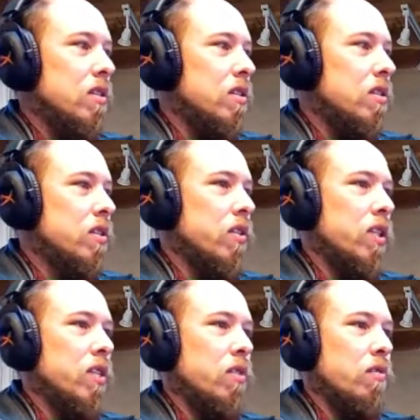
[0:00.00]
So
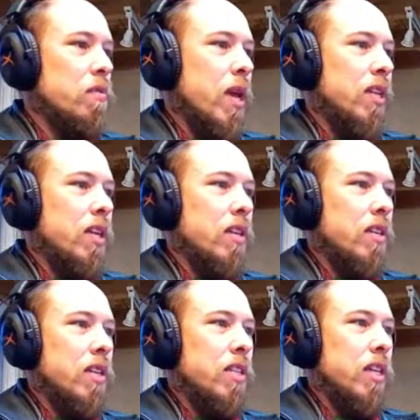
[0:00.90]
this is Dorf Romantik.
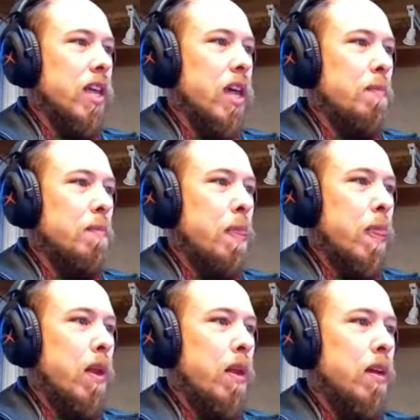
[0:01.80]
It's a game,
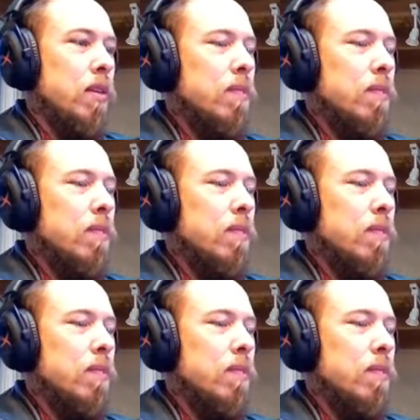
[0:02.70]
it's